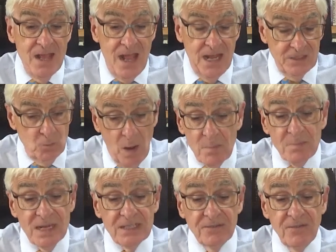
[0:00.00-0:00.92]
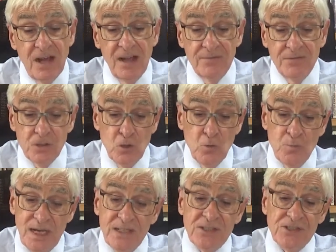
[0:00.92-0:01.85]
And in 1 Peter 5:2,
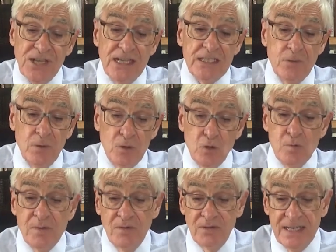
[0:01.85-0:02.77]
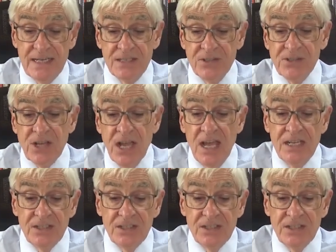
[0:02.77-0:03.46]
Peter said to a group of leaders,